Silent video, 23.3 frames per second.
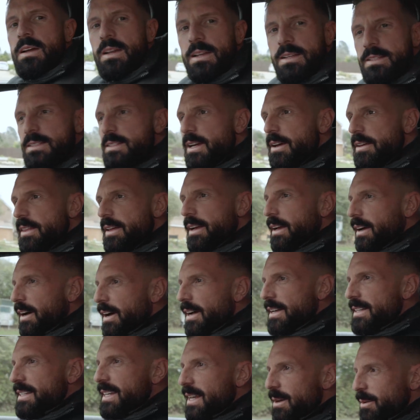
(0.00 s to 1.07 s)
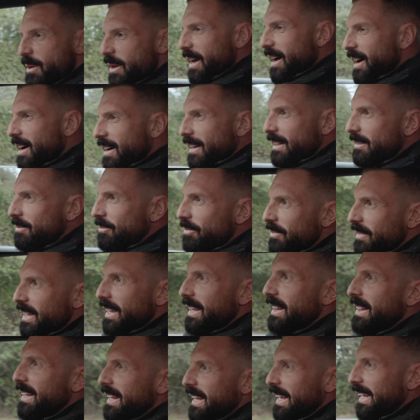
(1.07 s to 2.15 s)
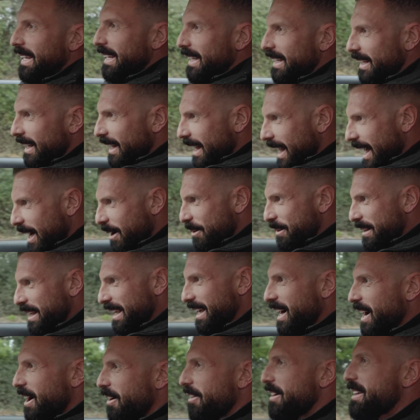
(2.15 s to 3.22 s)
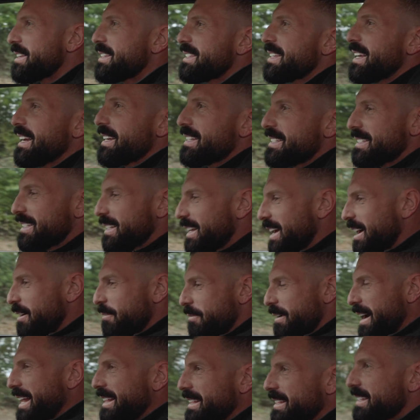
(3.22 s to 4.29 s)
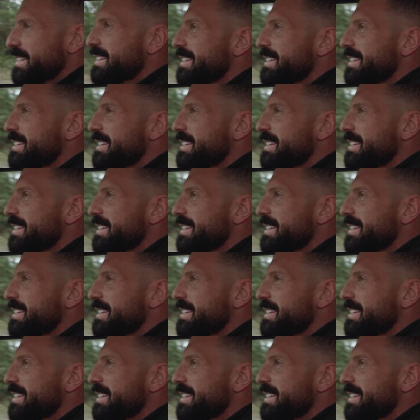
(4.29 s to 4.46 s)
So then, guys, here we are in the Audi RS6 Avant